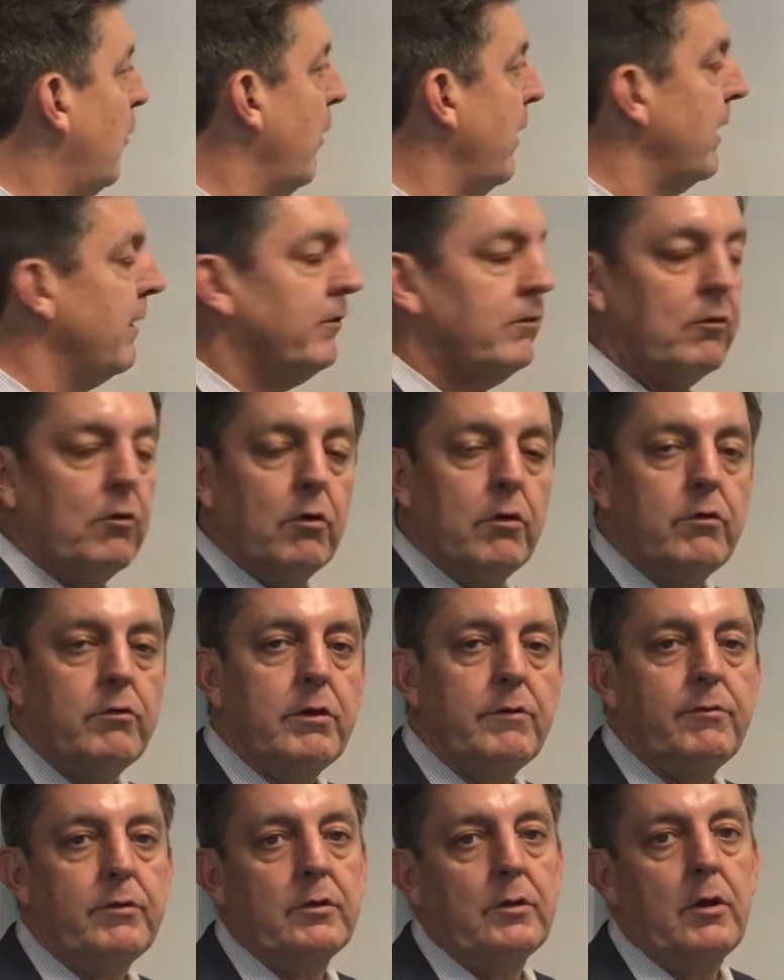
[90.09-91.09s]
credit score
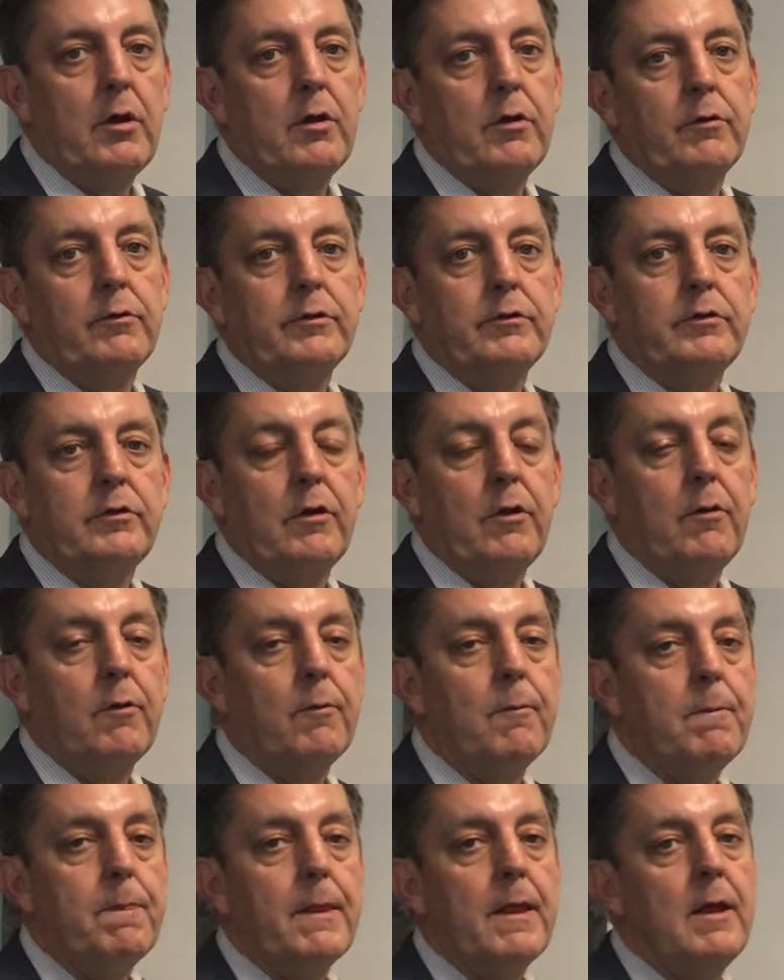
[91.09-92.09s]
driven loan.
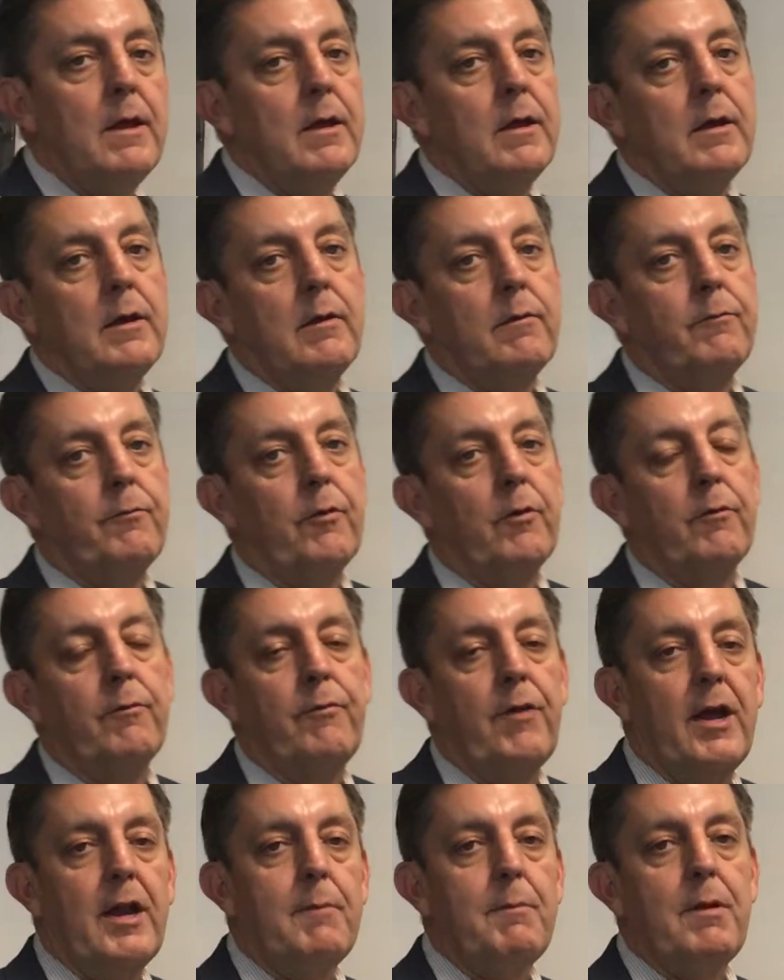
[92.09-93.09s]
So for
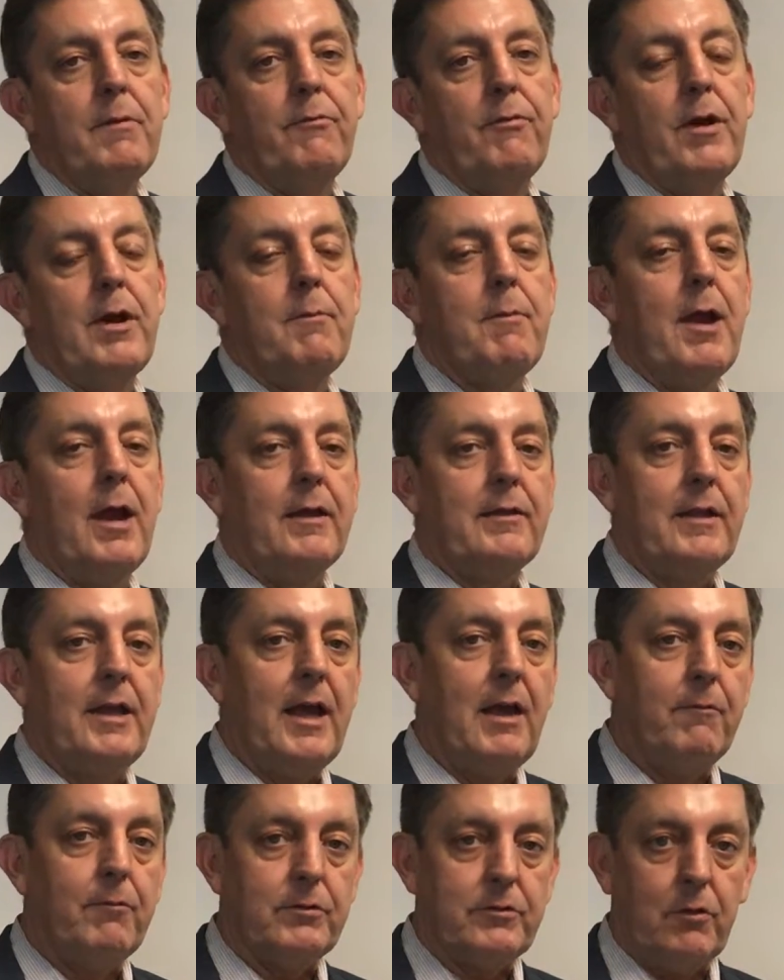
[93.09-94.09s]
Fannie Mae, Freddie Mac, they
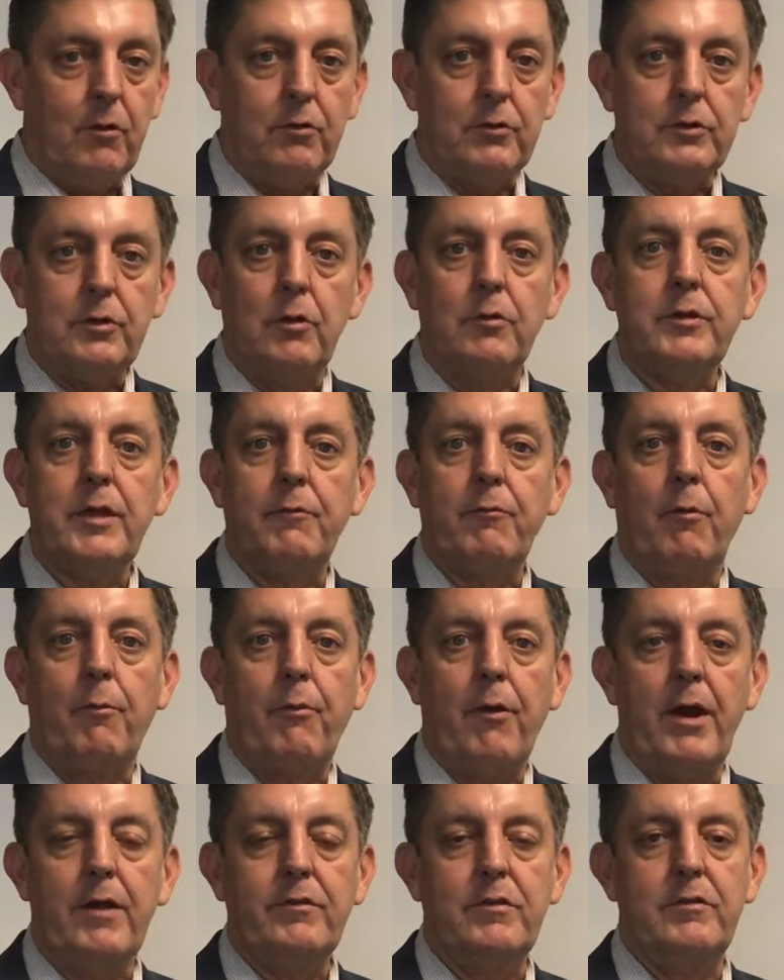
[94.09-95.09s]
have what's called loan level
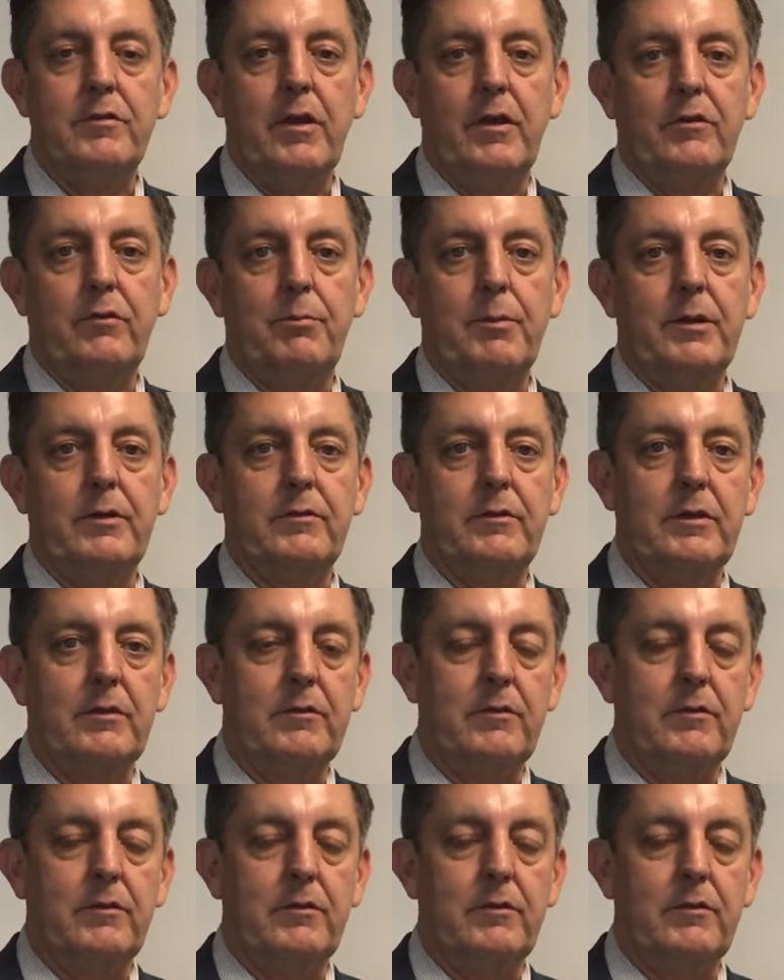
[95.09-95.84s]
price adjustments.